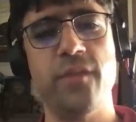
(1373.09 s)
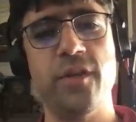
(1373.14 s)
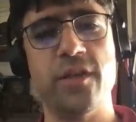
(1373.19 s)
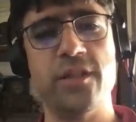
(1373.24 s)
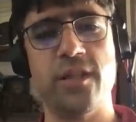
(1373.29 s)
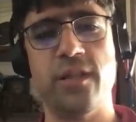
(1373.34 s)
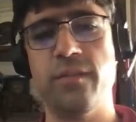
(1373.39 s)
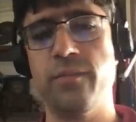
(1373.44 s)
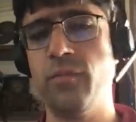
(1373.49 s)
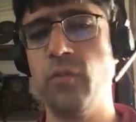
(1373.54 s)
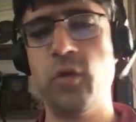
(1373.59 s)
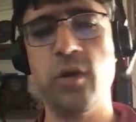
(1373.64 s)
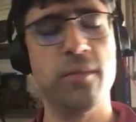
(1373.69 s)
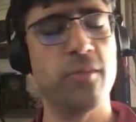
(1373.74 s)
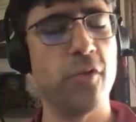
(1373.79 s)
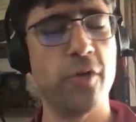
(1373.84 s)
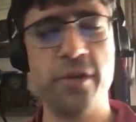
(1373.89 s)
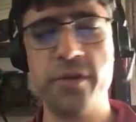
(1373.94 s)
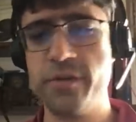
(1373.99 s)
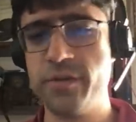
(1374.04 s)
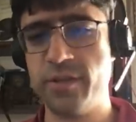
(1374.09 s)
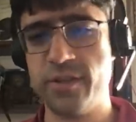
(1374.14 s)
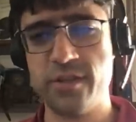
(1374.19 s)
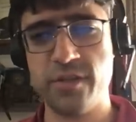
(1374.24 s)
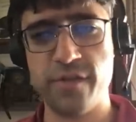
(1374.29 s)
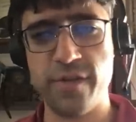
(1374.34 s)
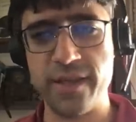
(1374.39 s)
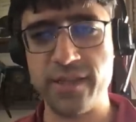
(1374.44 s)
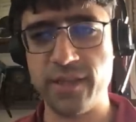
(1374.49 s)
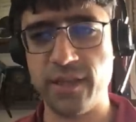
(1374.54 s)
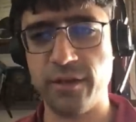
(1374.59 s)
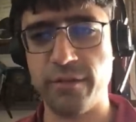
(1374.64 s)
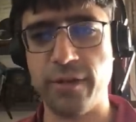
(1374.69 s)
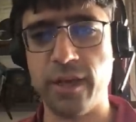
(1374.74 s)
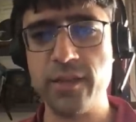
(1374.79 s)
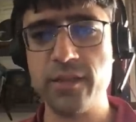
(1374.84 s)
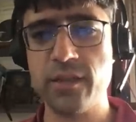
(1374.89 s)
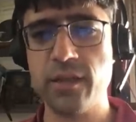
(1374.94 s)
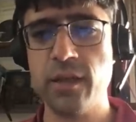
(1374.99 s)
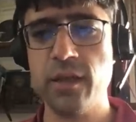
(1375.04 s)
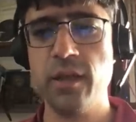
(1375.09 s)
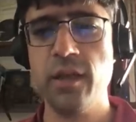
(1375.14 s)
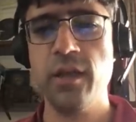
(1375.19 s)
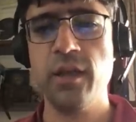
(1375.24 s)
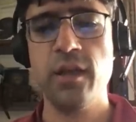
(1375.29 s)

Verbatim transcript: There's a, more and more uses of async Rust.